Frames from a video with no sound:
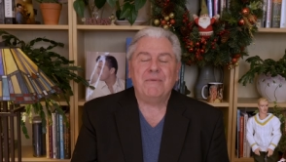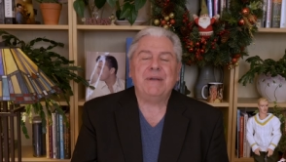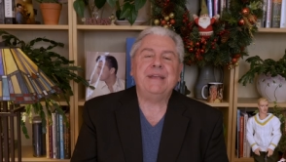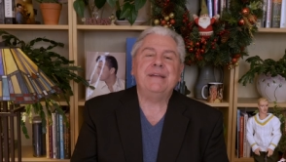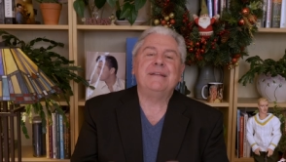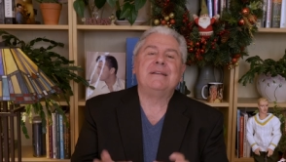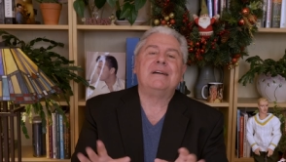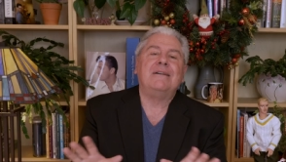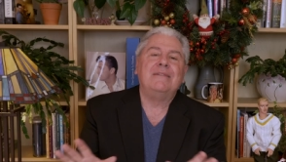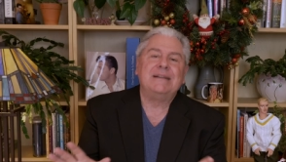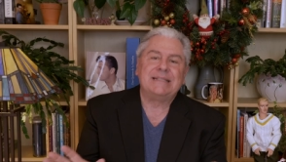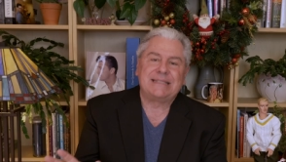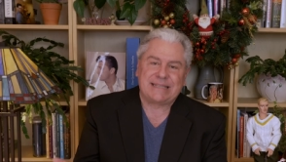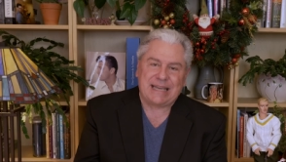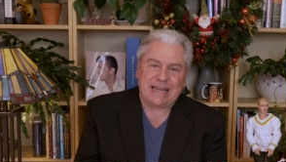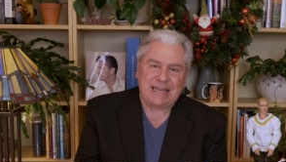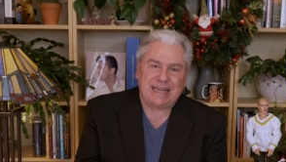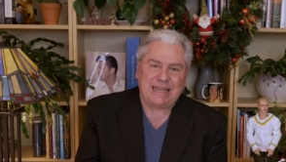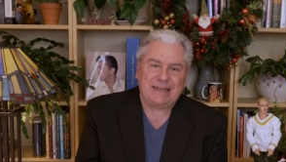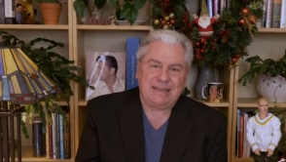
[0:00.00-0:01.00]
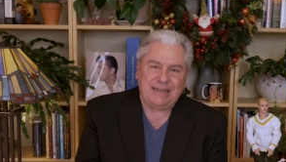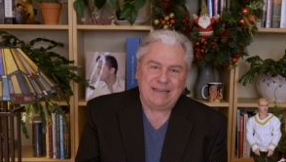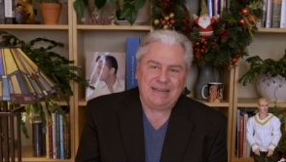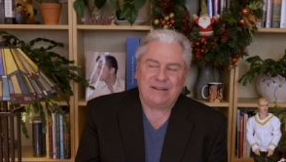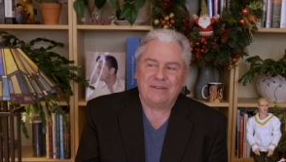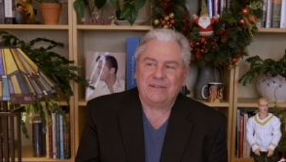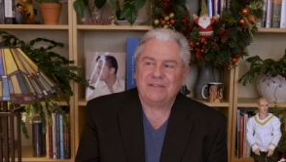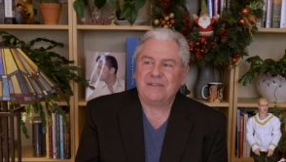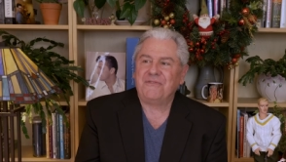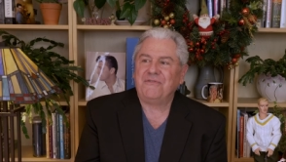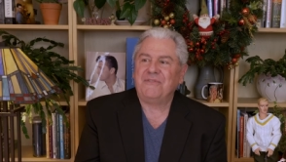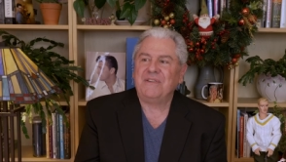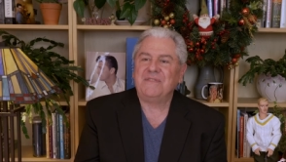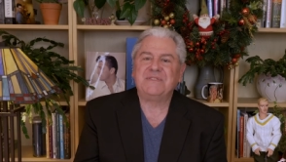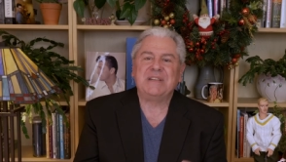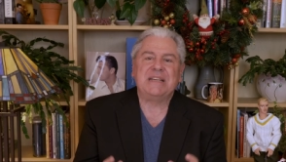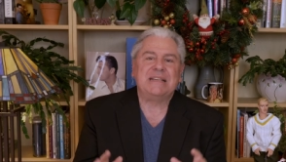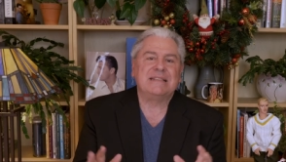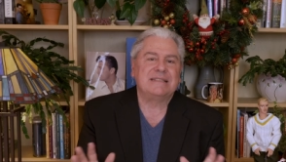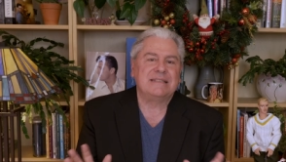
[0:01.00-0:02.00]
Well, you know, it's like in, you know, the
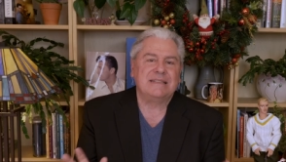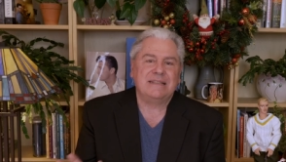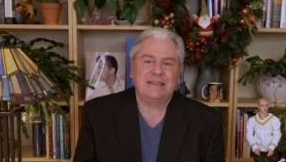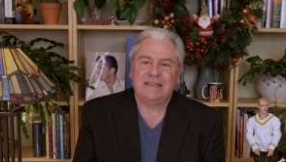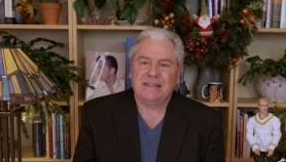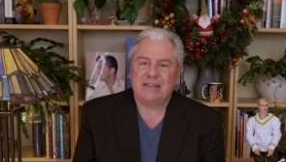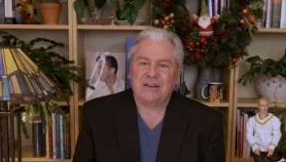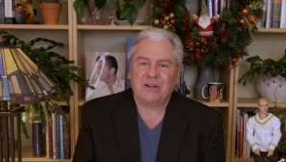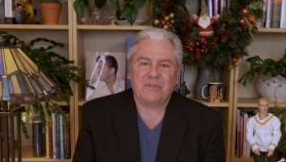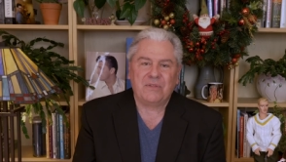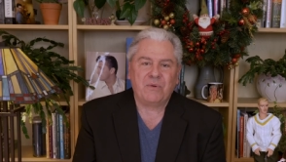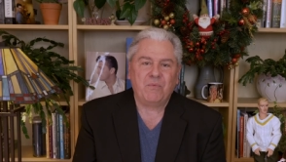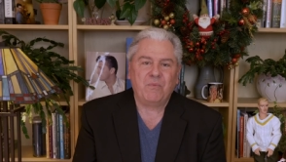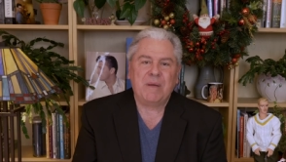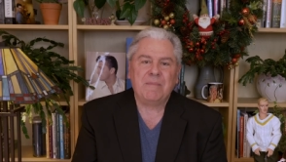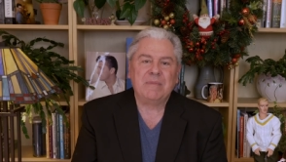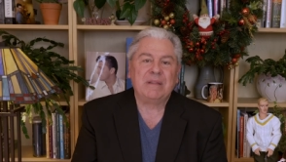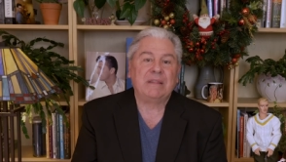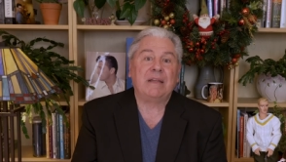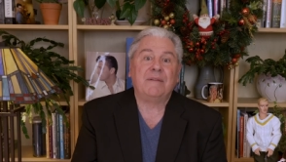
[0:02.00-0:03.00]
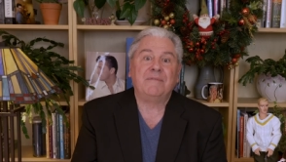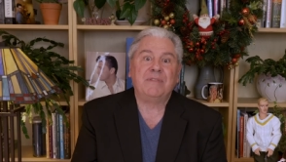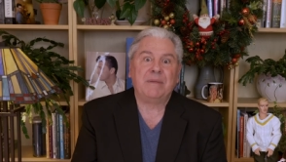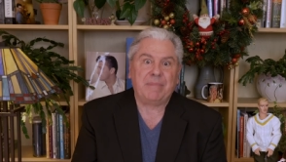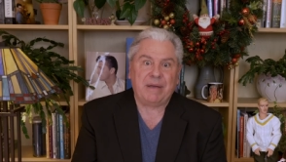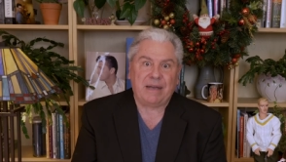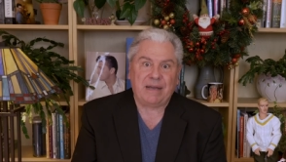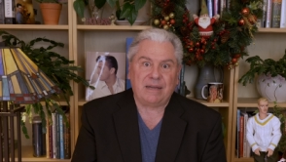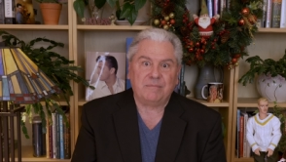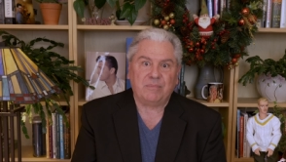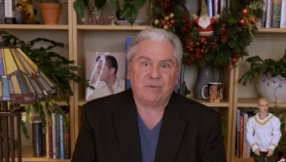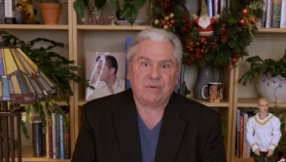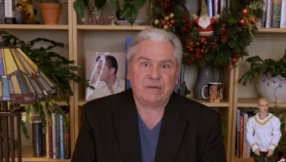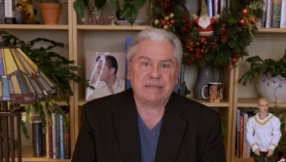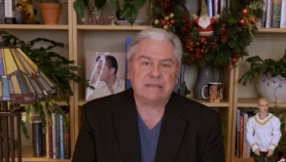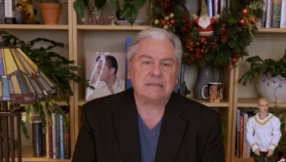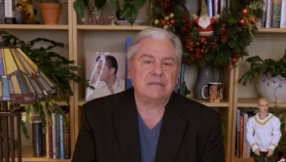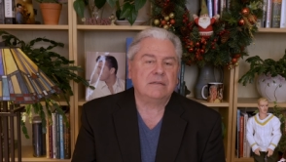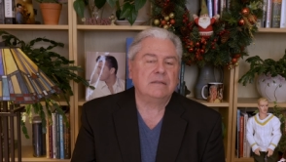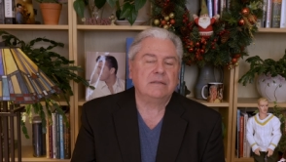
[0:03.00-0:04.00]
fifties, you know, the women love the bad
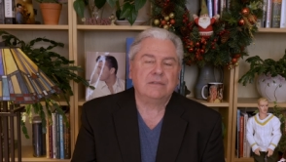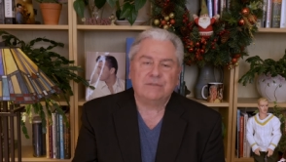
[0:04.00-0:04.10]
boys.